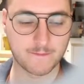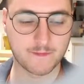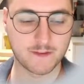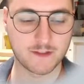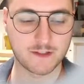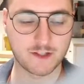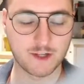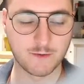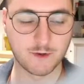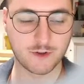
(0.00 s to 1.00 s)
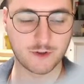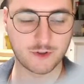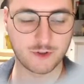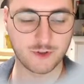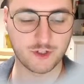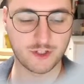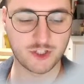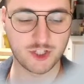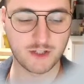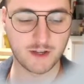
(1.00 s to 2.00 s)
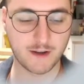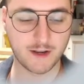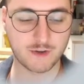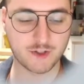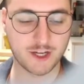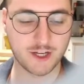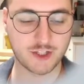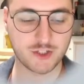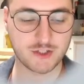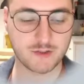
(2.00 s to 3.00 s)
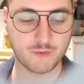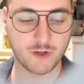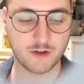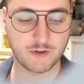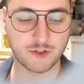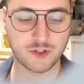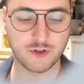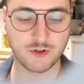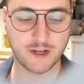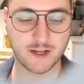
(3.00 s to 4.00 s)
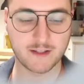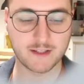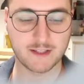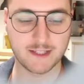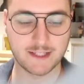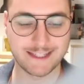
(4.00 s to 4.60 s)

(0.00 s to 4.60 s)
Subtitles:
Similar to the gene annotations, we can also look at the